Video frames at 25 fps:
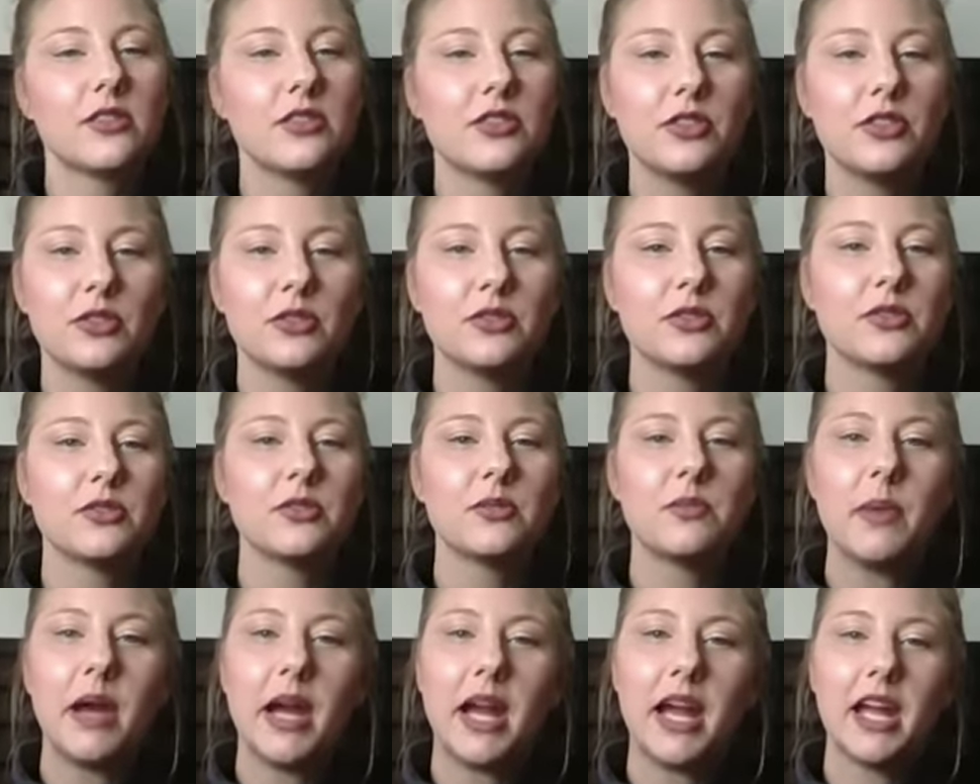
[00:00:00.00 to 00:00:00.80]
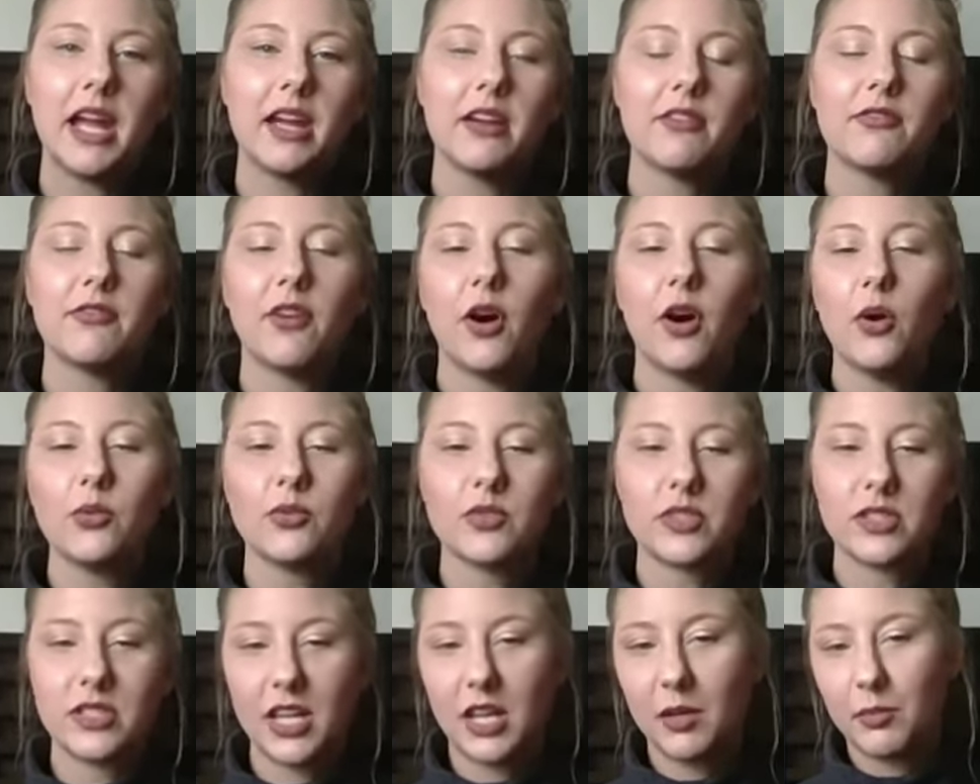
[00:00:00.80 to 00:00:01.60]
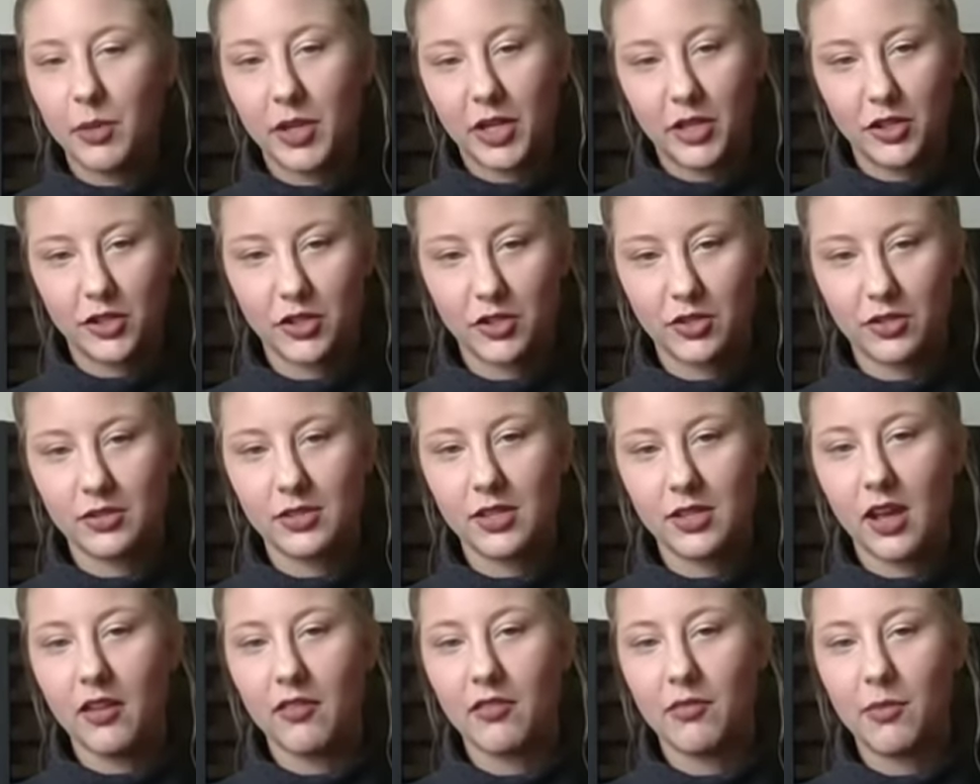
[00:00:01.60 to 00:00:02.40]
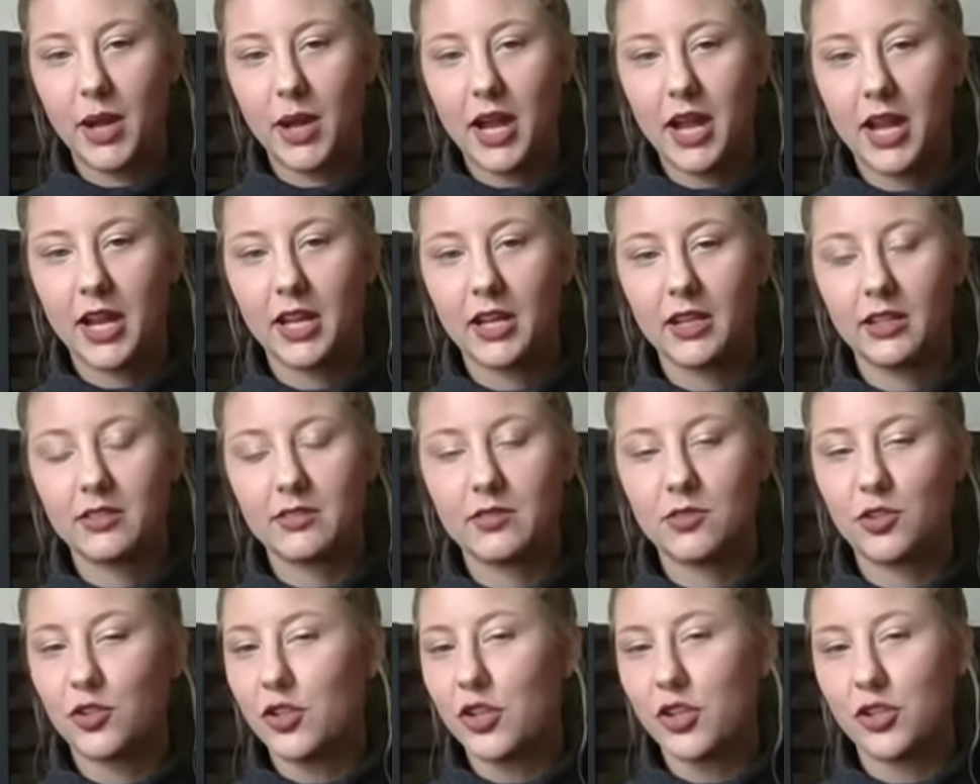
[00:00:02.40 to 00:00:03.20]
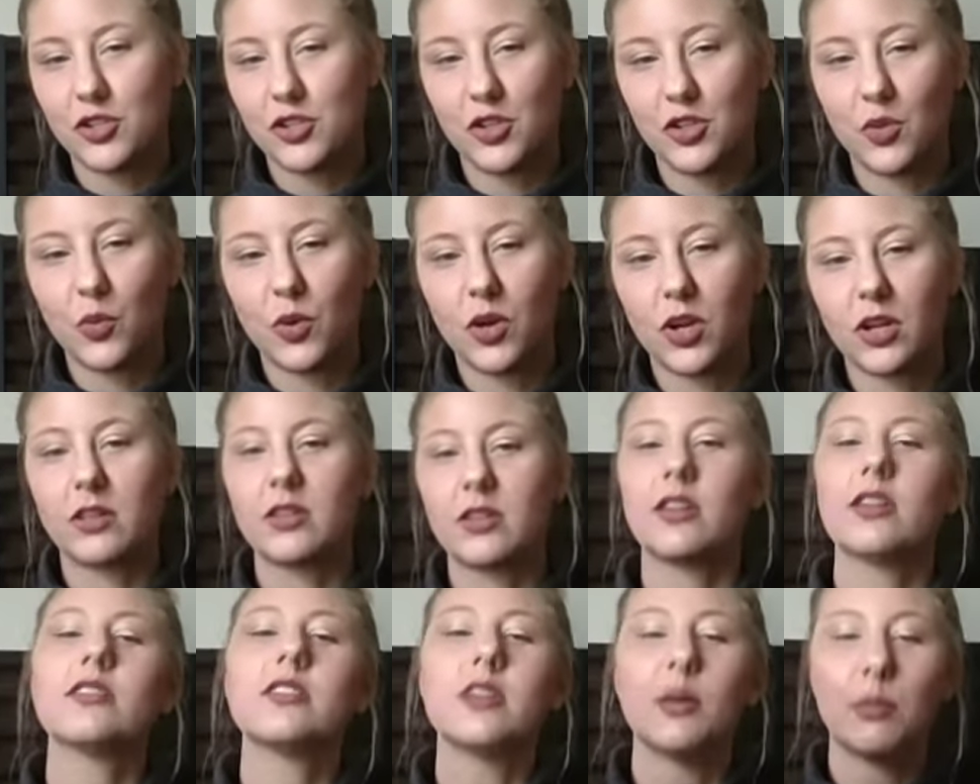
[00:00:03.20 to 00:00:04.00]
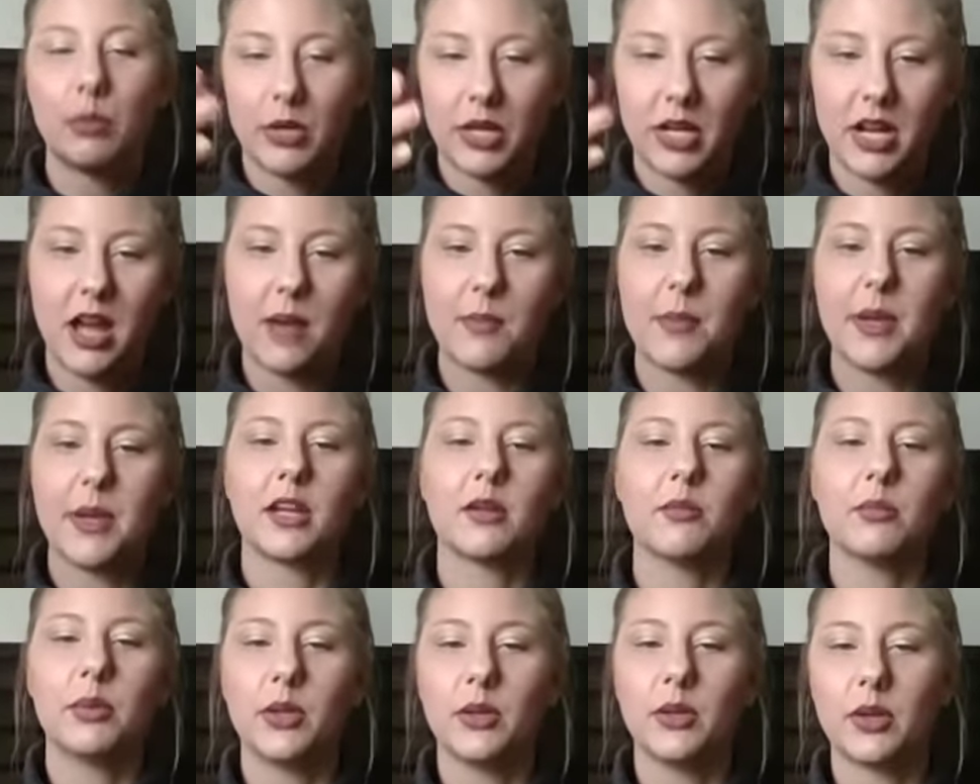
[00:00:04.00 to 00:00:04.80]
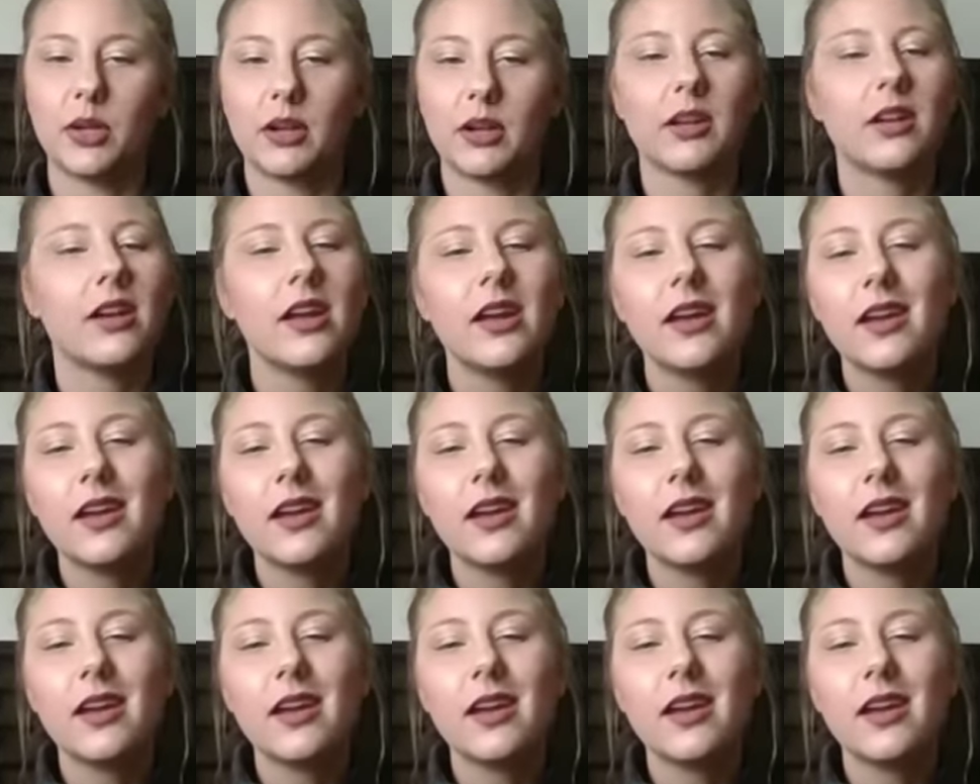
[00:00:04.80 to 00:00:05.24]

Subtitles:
use my phone to take pictures of my traditional work to put it on my computer.